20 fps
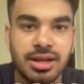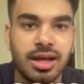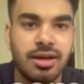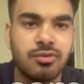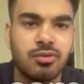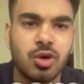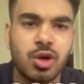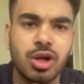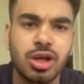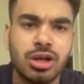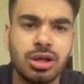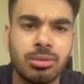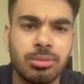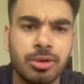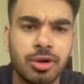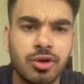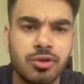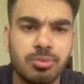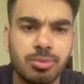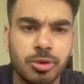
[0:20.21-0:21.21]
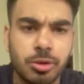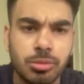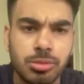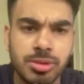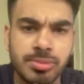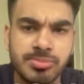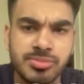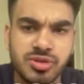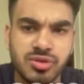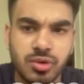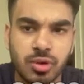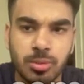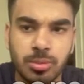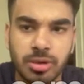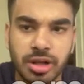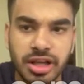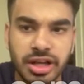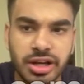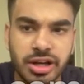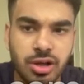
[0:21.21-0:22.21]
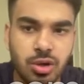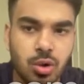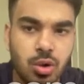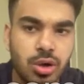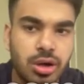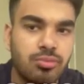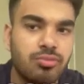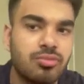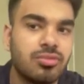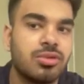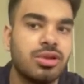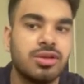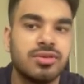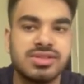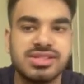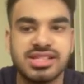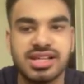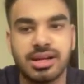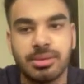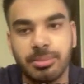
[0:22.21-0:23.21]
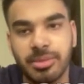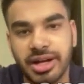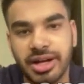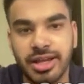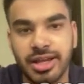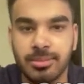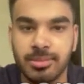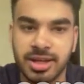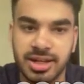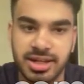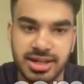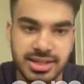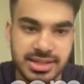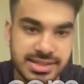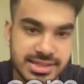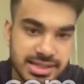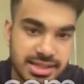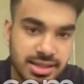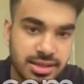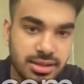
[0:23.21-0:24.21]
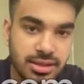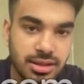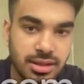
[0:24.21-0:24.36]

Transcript: I've got a couple of problems from LeetCode, which are medium and easy.